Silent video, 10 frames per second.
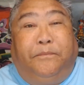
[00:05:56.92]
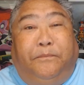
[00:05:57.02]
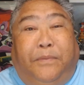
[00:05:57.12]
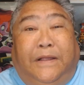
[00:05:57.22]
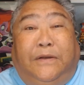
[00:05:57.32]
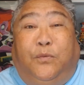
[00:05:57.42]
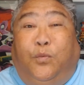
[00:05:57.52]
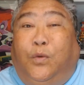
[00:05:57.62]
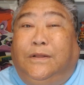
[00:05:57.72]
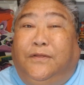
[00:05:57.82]
But
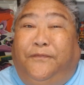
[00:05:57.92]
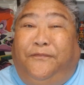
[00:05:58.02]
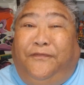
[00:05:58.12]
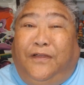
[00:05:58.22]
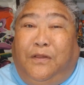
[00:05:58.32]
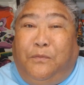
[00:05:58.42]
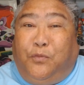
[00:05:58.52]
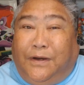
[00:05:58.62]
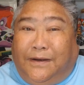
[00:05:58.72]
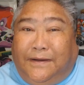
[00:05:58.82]
what the film
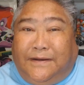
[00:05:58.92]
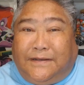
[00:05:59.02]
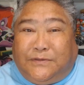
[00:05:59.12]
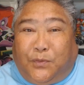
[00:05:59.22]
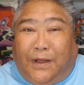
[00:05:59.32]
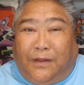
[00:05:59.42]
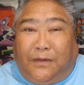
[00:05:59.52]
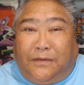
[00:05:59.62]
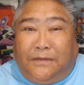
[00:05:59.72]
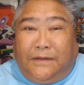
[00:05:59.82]
really does
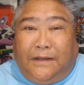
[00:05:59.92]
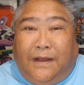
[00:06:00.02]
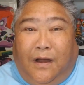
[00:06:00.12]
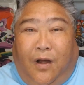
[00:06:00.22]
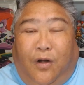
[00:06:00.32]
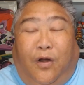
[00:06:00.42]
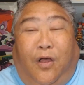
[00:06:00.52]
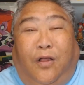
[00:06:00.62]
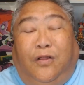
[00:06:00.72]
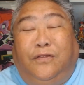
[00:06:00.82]
well are
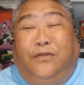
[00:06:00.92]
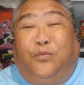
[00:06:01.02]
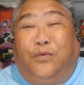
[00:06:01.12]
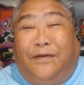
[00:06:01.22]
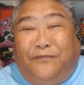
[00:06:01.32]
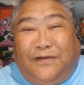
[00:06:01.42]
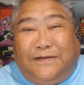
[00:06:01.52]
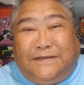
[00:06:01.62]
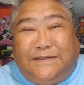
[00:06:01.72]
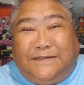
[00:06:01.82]
all the
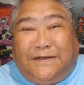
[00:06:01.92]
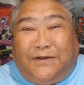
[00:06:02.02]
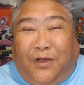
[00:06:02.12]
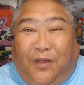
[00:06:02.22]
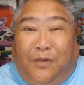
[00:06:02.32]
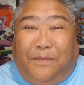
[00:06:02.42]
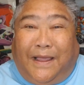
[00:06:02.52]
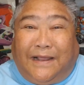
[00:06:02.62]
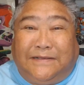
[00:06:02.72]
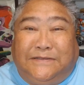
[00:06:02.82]
references and
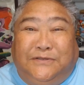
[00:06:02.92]
callbacks